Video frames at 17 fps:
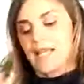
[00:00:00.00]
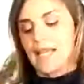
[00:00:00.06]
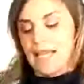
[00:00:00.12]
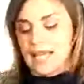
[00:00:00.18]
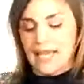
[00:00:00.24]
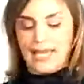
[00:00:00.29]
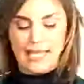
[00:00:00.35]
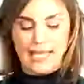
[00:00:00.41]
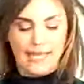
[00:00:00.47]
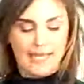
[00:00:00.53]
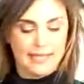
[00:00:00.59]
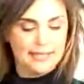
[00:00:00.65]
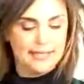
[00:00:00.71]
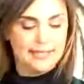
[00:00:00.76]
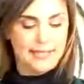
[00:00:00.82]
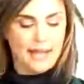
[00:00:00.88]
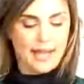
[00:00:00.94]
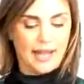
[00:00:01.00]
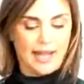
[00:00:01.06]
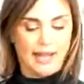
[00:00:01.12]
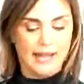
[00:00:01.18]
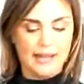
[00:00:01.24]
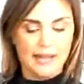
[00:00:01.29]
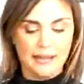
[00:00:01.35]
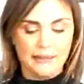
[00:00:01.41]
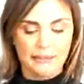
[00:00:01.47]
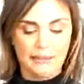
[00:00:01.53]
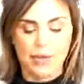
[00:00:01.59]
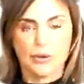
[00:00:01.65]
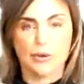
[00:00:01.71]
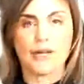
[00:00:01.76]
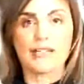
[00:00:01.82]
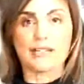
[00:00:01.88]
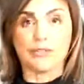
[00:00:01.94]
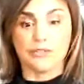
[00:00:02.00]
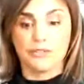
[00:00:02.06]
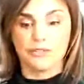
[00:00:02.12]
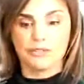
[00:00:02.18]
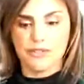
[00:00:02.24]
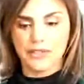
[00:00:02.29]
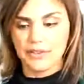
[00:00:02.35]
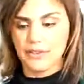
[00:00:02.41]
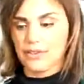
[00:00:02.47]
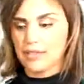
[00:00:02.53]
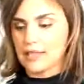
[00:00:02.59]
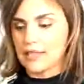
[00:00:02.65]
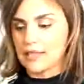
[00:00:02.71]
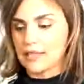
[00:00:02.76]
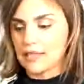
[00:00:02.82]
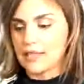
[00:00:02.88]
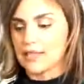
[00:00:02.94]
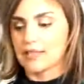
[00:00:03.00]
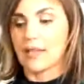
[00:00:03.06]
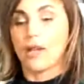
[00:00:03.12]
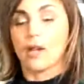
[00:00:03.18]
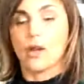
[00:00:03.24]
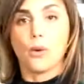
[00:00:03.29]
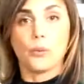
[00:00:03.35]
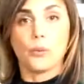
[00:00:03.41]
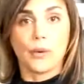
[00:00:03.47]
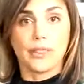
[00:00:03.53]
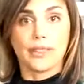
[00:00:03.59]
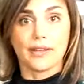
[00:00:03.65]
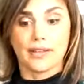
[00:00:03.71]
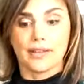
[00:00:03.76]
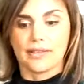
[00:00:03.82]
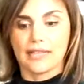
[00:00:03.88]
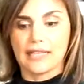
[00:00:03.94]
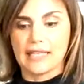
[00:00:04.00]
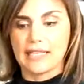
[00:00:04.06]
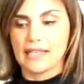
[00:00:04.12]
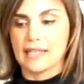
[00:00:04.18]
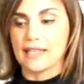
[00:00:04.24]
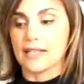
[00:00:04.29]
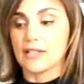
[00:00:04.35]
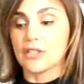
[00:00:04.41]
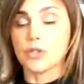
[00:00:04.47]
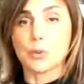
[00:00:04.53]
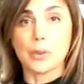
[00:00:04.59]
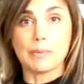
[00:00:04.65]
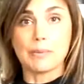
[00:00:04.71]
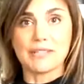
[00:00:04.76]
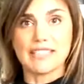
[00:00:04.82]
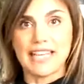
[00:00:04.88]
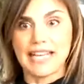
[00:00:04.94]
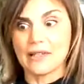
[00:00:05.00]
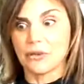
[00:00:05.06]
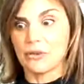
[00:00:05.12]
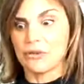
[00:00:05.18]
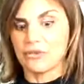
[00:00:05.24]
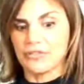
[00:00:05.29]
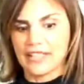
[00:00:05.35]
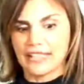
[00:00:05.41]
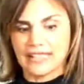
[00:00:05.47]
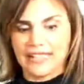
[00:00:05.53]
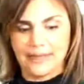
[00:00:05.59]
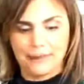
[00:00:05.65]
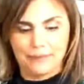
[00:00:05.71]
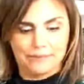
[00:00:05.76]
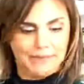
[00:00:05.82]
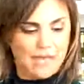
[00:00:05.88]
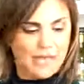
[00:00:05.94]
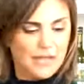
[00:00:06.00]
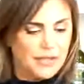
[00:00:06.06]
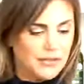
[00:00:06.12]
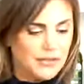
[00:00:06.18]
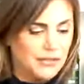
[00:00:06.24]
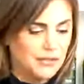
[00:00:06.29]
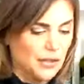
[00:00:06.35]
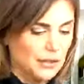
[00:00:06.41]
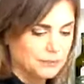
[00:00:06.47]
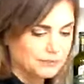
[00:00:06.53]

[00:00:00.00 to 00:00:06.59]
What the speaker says: and I am going to fill these with the sweet potato filling. So